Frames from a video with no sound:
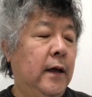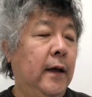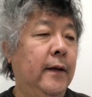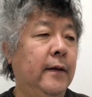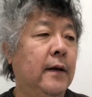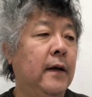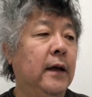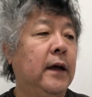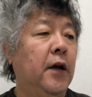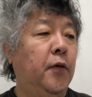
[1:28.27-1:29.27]
In the
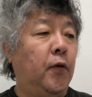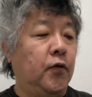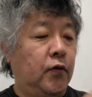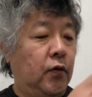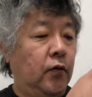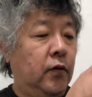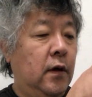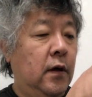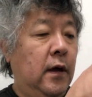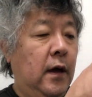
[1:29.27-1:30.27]
Ikenobo school,
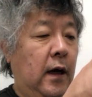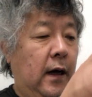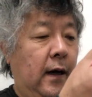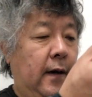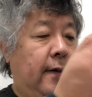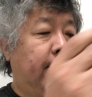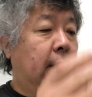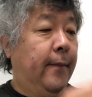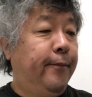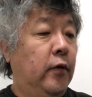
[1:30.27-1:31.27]
the